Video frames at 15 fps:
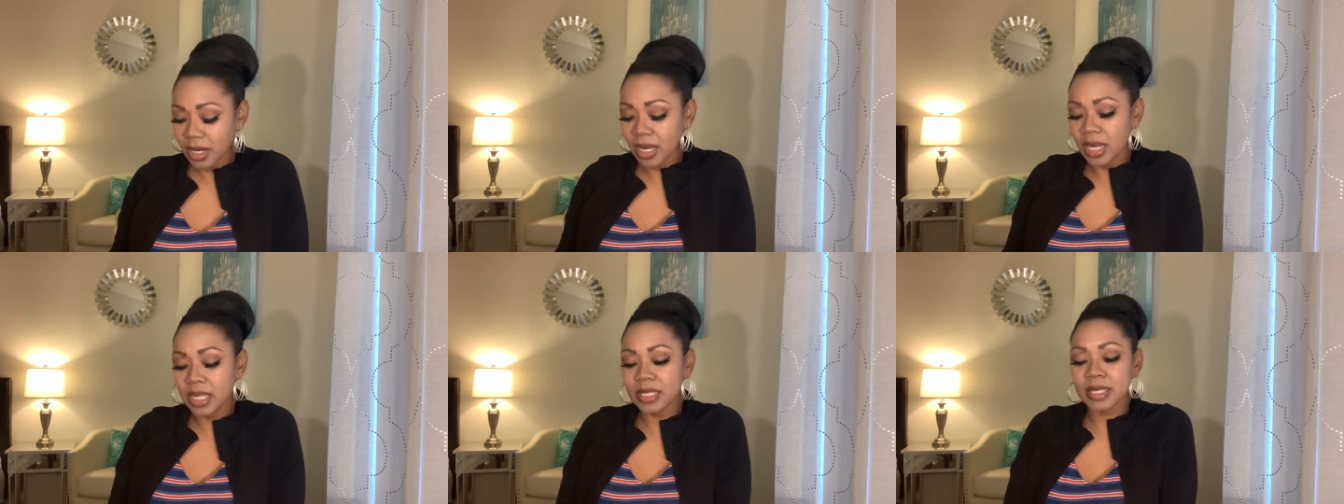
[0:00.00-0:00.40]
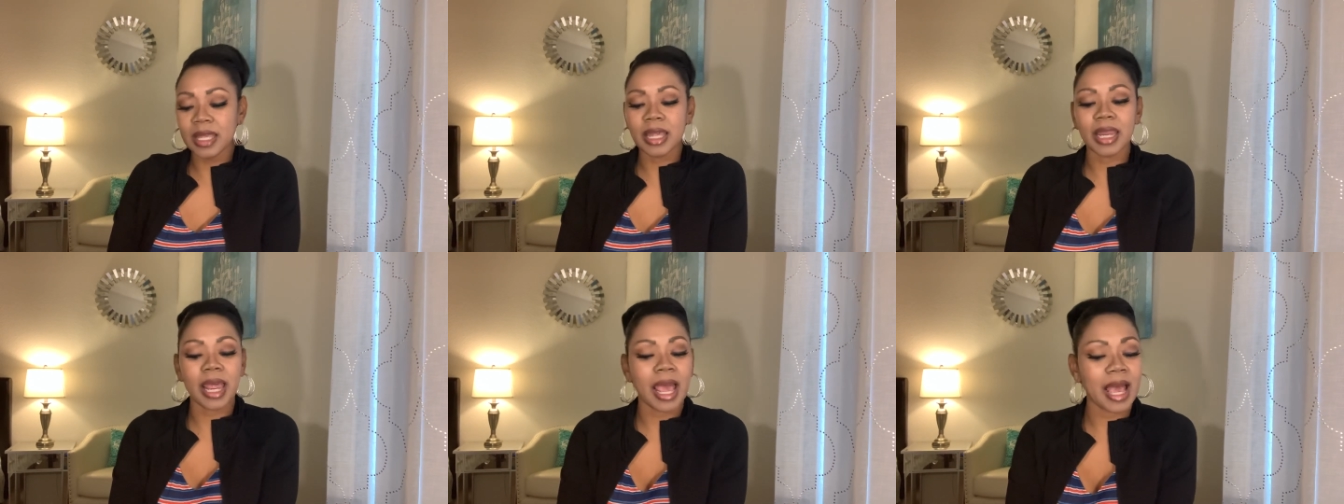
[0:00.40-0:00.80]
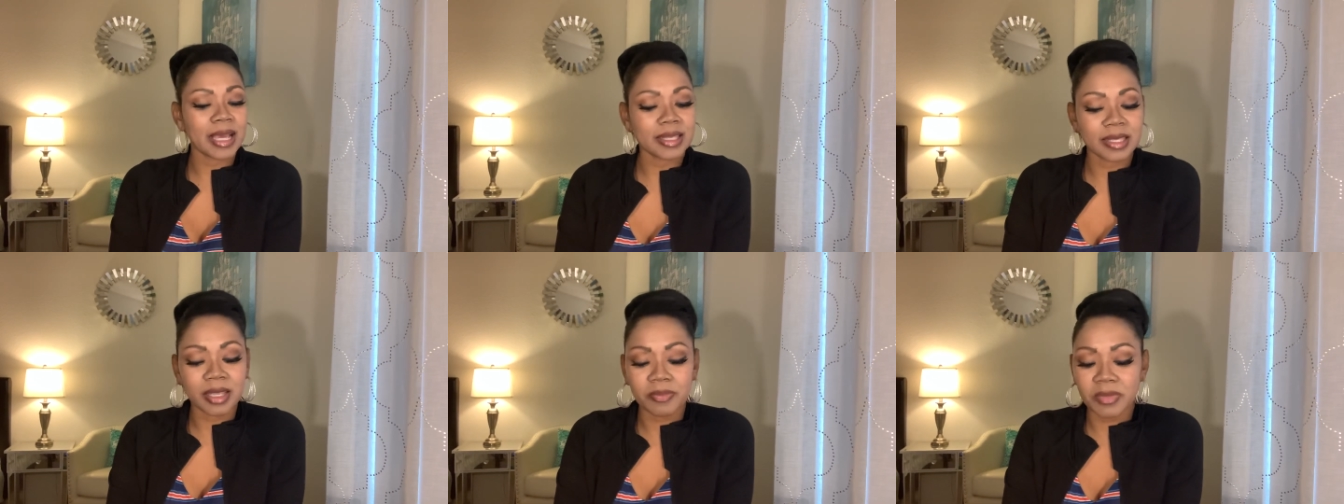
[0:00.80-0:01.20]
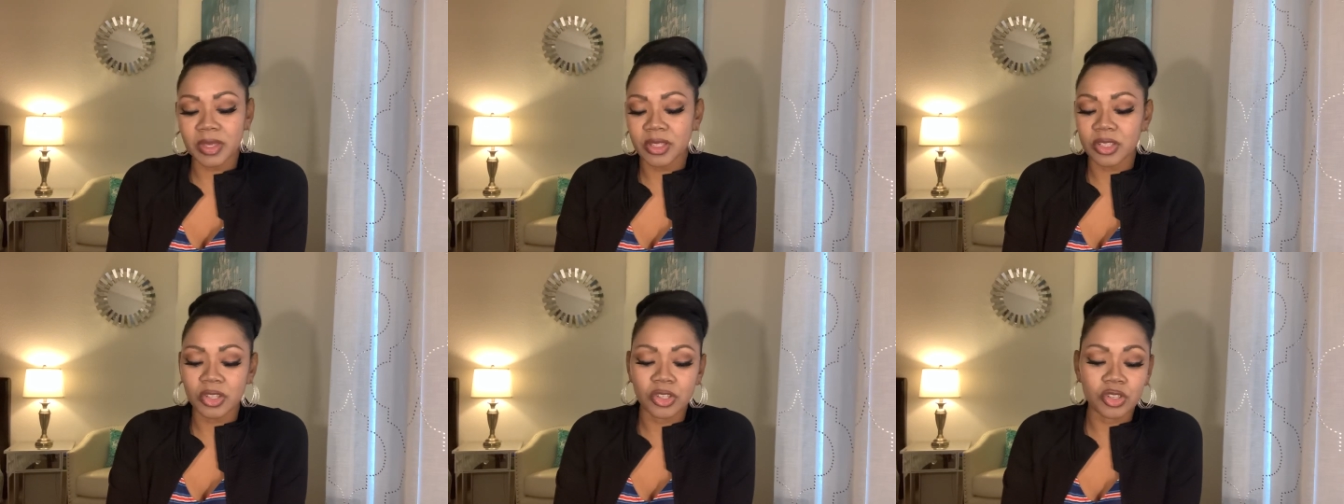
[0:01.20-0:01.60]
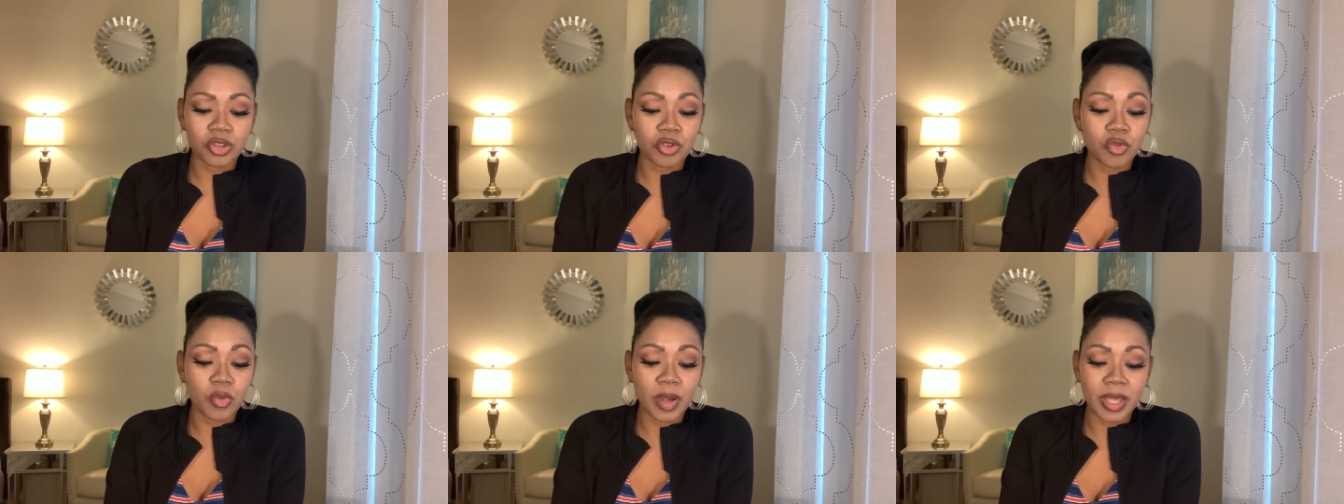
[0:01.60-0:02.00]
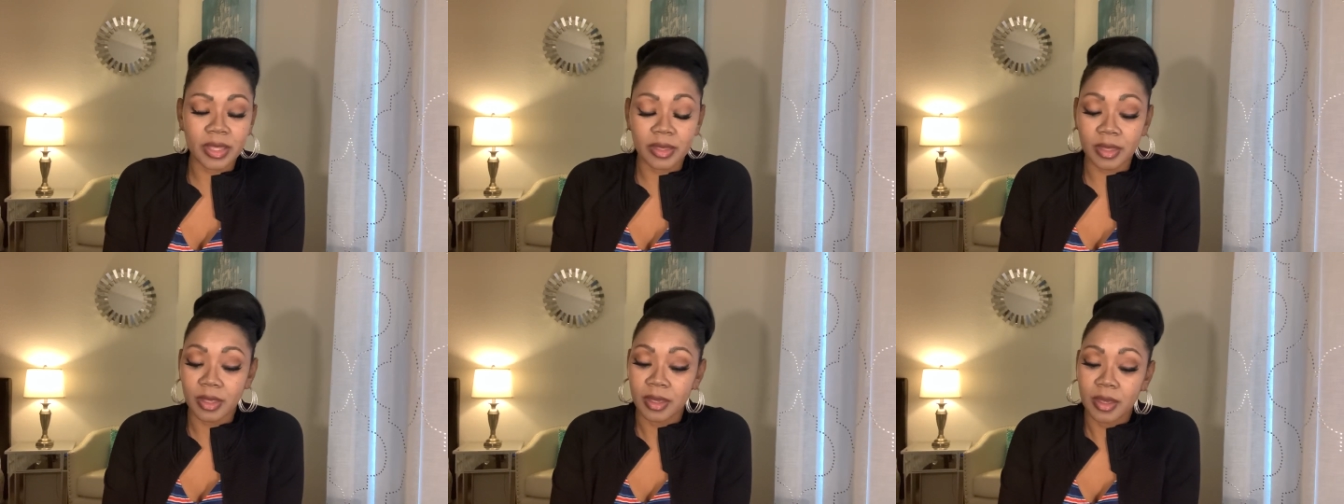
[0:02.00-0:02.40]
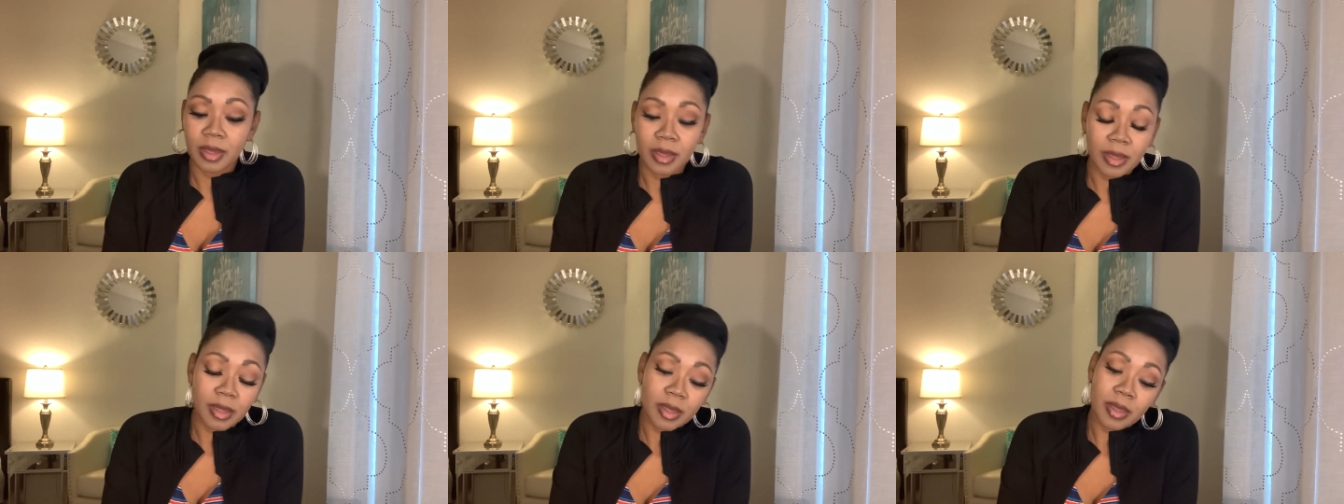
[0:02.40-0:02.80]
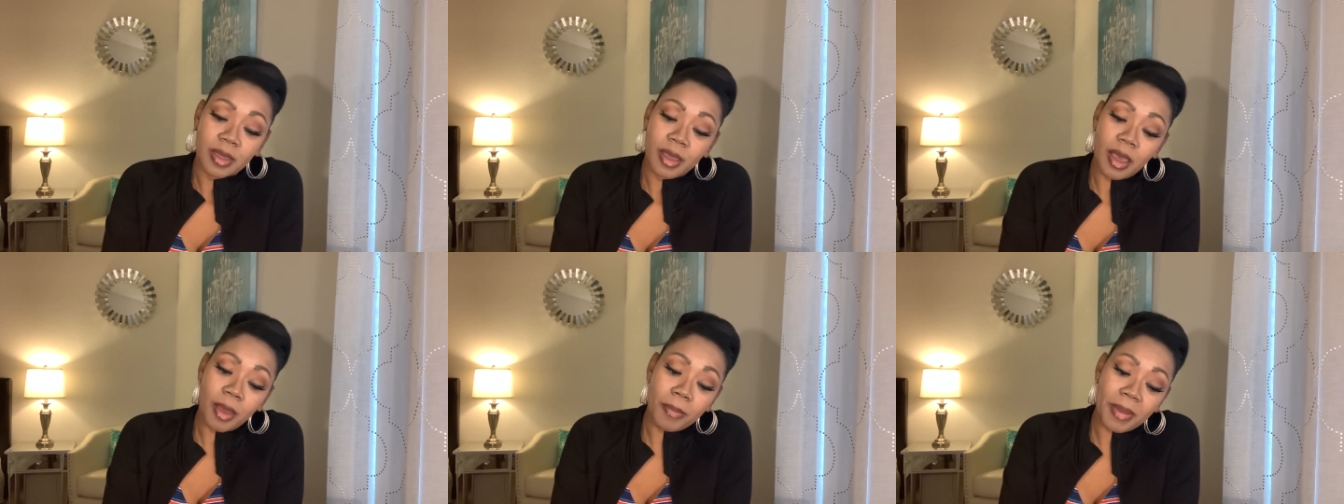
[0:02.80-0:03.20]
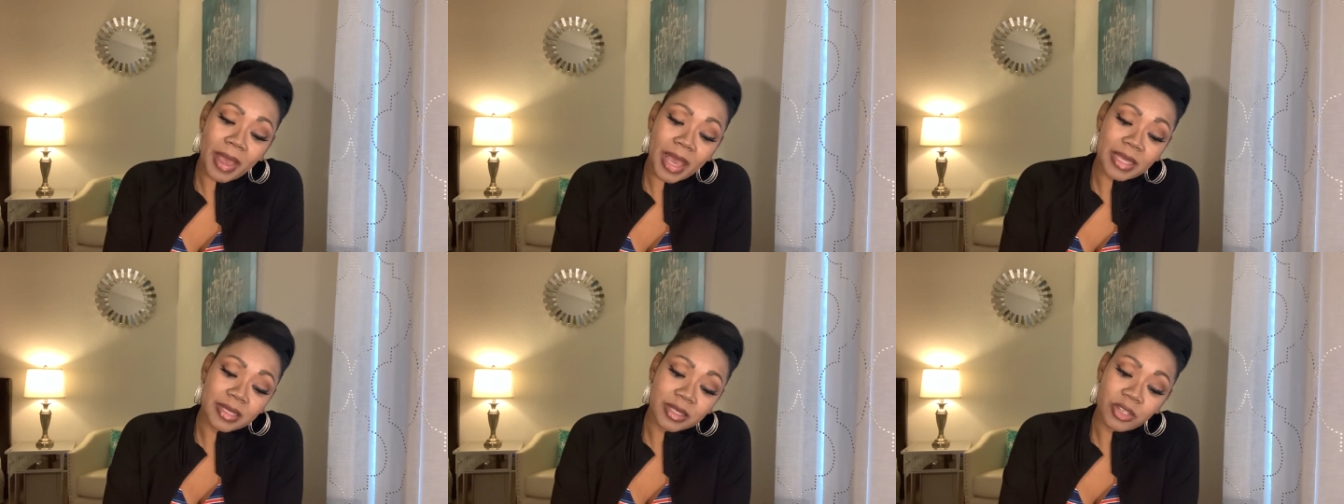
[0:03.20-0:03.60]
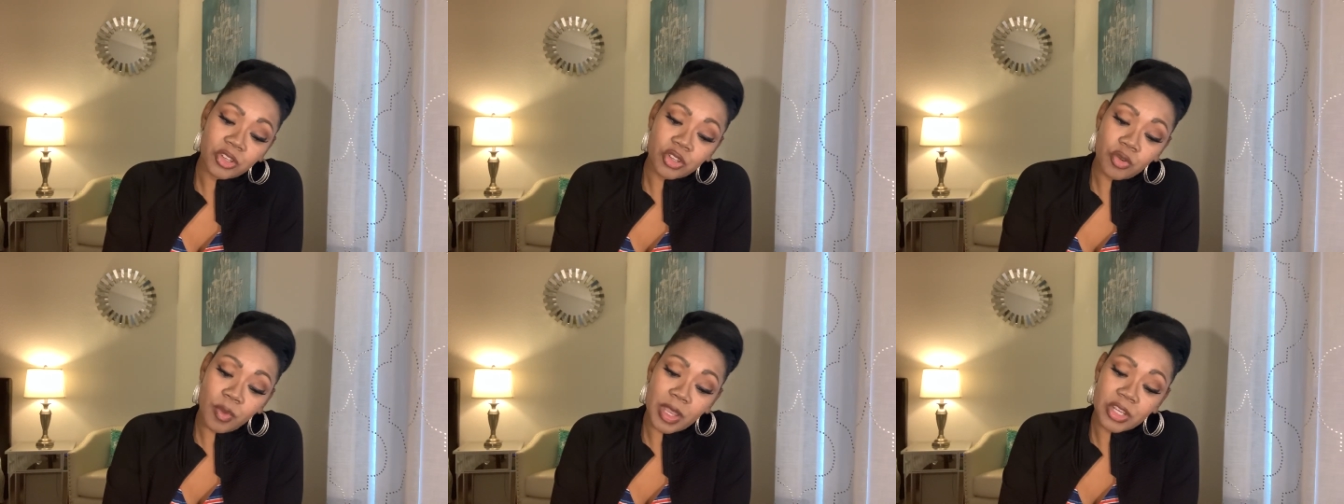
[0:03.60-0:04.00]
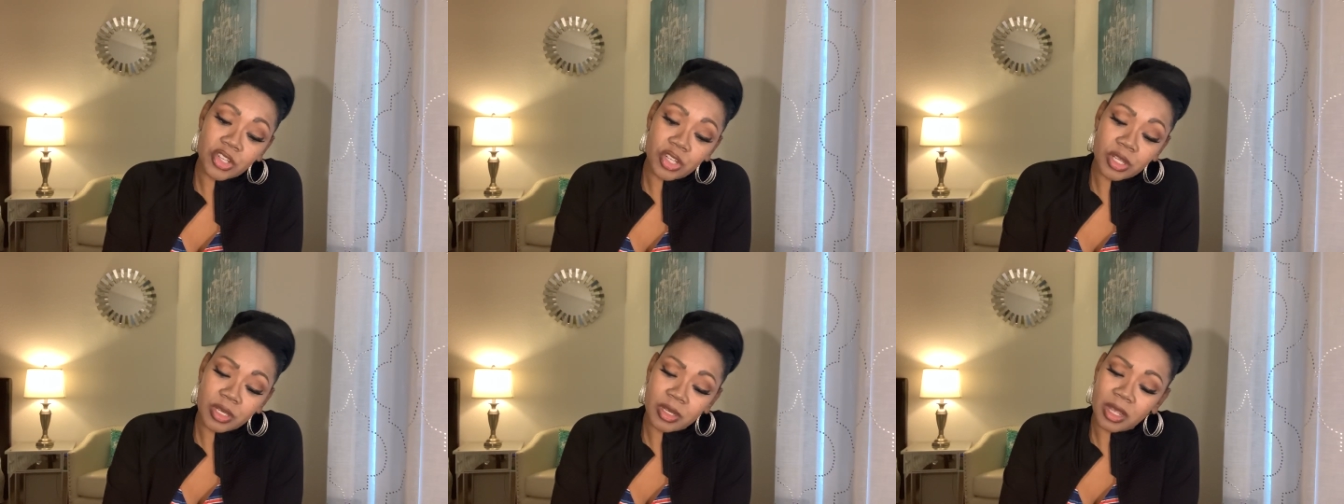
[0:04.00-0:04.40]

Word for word: and it has something to do with a past situation.